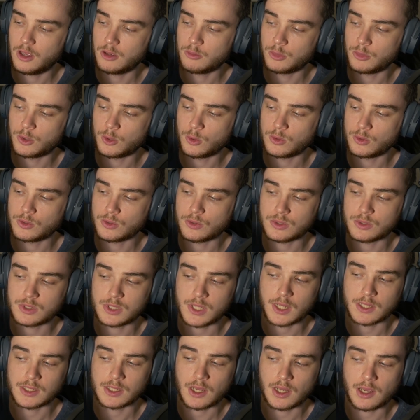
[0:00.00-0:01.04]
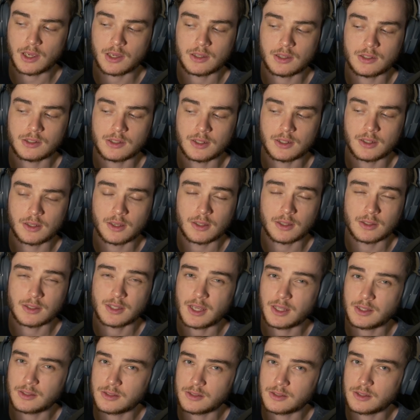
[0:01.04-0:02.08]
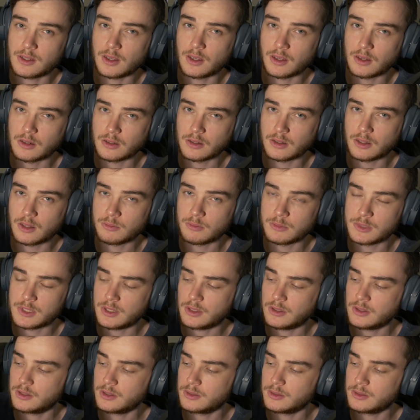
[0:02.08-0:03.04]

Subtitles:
but also starts aging and tends to get clumsy.